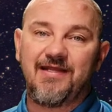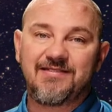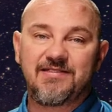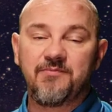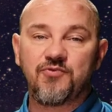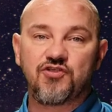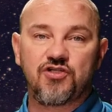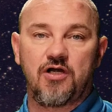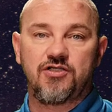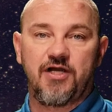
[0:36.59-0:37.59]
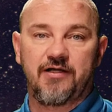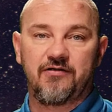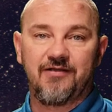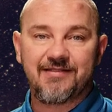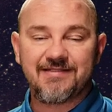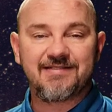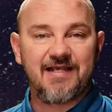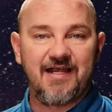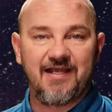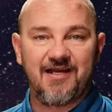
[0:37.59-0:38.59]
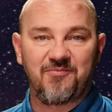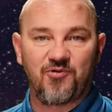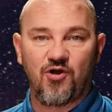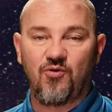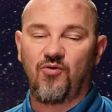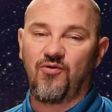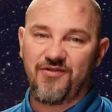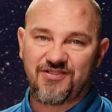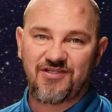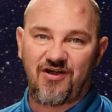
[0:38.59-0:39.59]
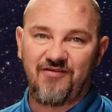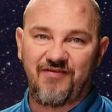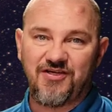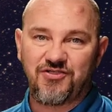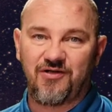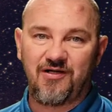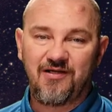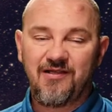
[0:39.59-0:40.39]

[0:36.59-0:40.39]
and a simple star tracker like the Skyguider Pro or the Star Adventurer.